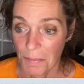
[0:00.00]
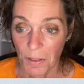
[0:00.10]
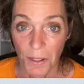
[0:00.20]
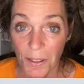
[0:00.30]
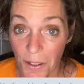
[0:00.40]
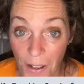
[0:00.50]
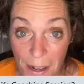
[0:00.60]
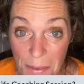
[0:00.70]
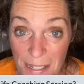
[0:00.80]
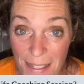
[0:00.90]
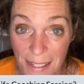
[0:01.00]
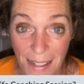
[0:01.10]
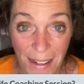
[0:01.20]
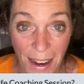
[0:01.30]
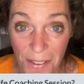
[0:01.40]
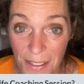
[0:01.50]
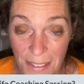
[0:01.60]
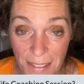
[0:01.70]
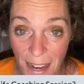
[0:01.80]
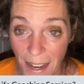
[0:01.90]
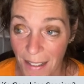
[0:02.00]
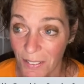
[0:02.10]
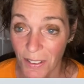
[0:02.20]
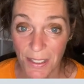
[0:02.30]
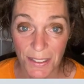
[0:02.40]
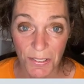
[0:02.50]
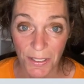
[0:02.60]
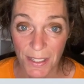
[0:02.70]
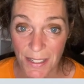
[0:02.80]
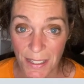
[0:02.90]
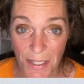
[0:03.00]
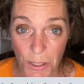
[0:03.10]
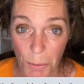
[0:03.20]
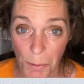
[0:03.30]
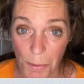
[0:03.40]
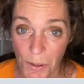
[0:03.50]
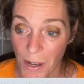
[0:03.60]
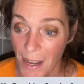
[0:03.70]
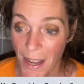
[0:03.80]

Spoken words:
Look at the Grammys and how they did that. Look at different things at the Super Bowl.